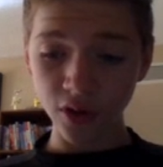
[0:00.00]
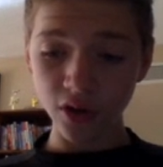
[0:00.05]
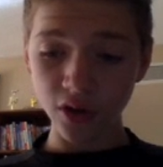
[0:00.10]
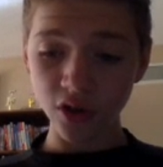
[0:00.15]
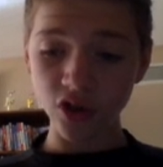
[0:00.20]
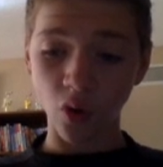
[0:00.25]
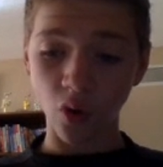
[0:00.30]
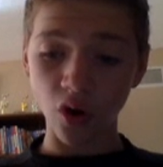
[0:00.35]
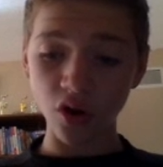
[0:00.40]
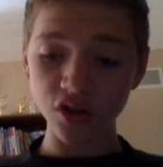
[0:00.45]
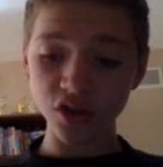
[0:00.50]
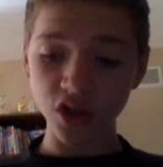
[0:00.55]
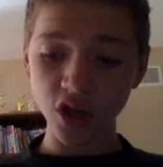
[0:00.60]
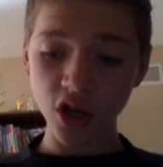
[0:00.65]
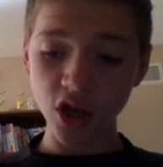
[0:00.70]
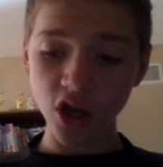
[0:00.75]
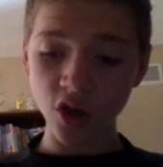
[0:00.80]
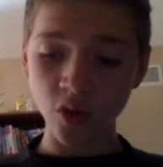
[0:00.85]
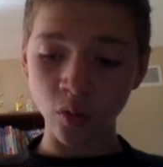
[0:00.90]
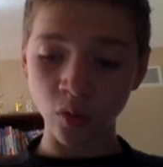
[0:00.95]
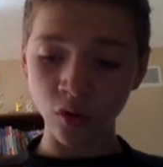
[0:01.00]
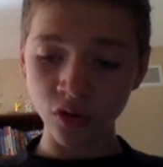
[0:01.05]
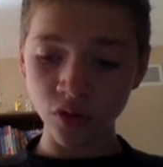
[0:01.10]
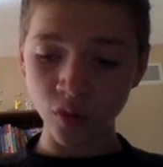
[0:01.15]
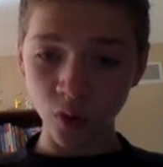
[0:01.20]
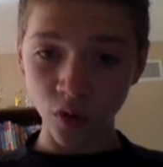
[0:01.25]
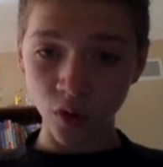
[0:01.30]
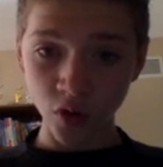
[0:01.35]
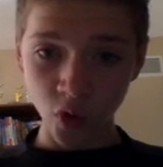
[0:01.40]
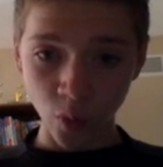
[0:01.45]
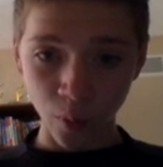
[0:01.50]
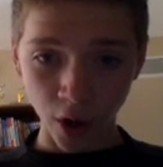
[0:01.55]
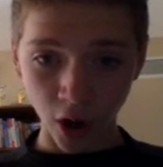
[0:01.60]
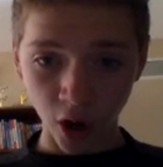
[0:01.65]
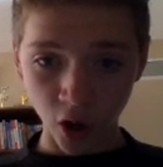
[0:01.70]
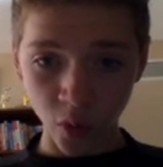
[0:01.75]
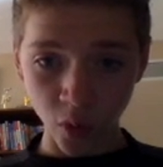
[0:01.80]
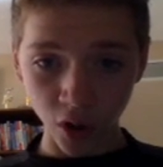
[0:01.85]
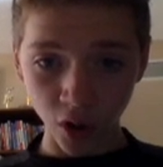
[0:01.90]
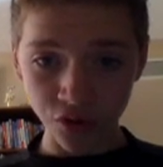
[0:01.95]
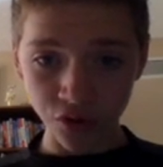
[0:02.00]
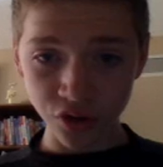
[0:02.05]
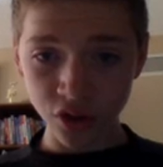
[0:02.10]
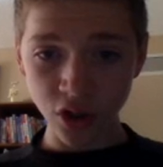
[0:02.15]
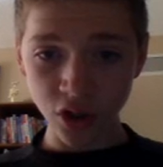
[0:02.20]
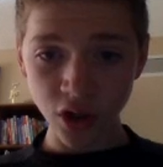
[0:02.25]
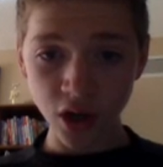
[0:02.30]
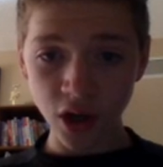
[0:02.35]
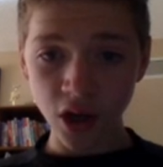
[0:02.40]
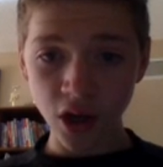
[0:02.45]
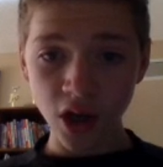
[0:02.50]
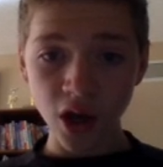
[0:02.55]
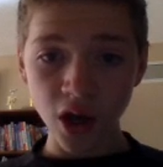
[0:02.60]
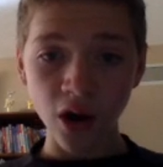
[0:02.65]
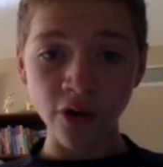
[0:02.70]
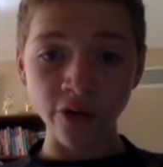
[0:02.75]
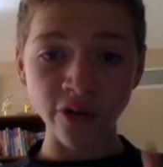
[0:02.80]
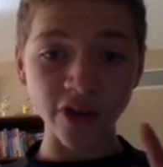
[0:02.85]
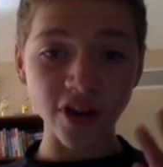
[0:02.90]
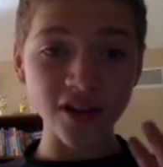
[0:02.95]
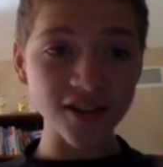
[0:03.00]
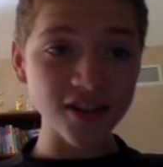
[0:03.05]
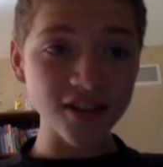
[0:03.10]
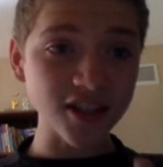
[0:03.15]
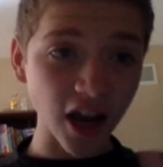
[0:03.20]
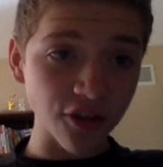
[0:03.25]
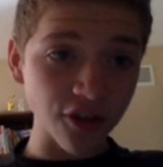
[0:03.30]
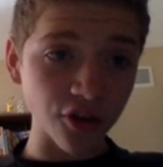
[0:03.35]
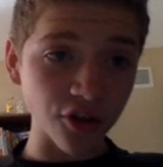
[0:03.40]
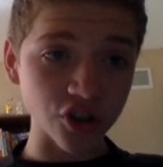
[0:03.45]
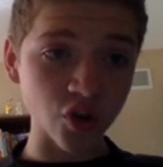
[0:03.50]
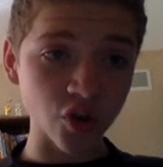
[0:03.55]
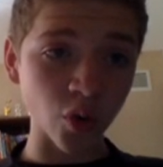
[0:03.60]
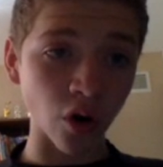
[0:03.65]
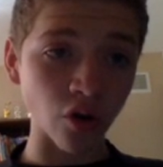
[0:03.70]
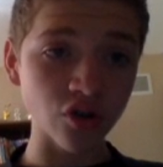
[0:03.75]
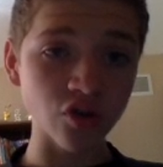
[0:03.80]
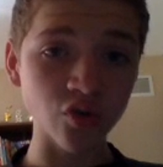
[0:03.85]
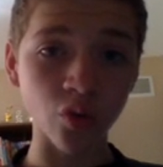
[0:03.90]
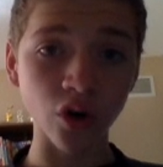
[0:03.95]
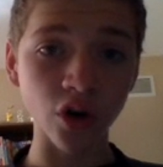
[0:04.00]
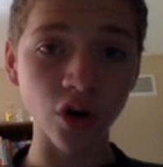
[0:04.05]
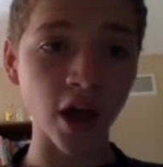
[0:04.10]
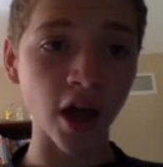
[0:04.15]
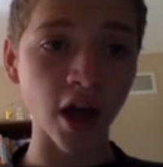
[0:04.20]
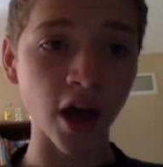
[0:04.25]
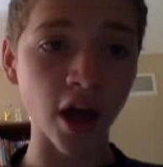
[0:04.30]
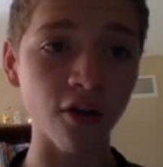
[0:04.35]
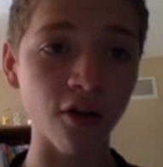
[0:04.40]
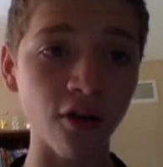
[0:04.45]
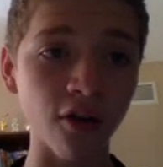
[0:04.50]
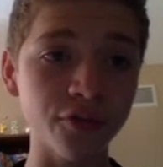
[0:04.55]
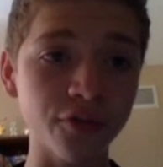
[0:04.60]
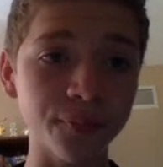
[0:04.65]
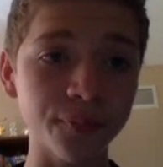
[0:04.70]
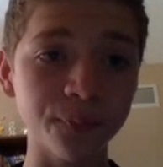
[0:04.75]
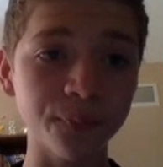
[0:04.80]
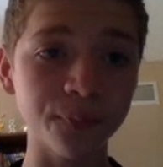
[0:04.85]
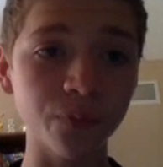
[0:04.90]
Source equals, we're going to do a pair of quotes. And inside those quotes, we're going to have